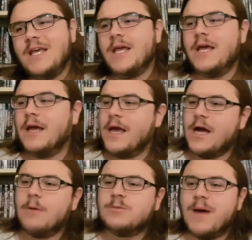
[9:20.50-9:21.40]
in this, he,
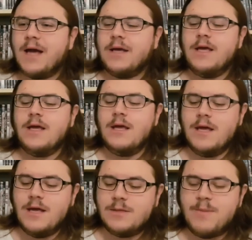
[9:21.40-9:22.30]
he, he comes
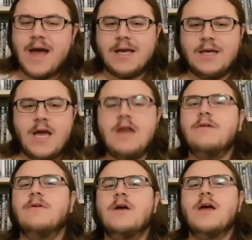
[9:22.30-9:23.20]
back, he, he's
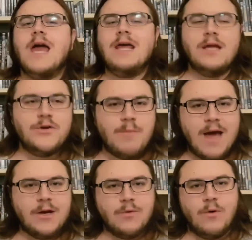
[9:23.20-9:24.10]
back in,
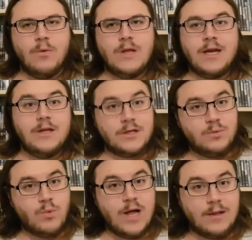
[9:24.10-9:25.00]
in a dramatic
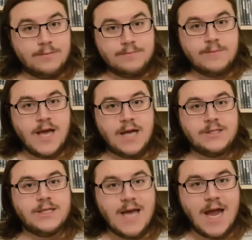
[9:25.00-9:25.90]
role, and he does it well.
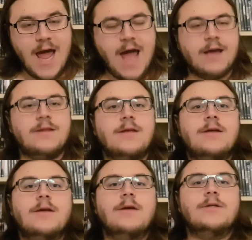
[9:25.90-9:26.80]
He actually can
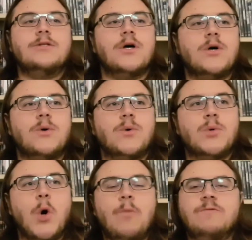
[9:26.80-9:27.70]
act.
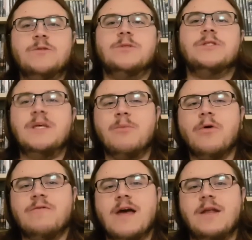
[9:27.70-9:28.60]
So hopefully
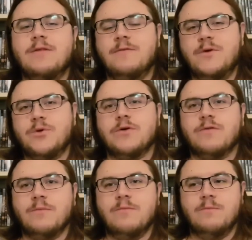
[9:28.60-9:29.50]
we'll see more of that in
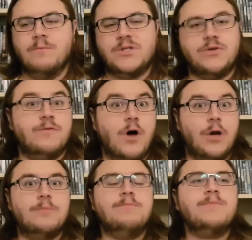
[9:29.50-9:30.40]
the future from
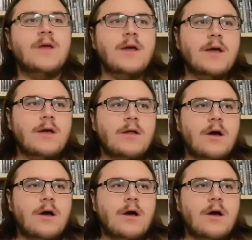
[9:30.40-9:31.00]
Mr. Vaughn.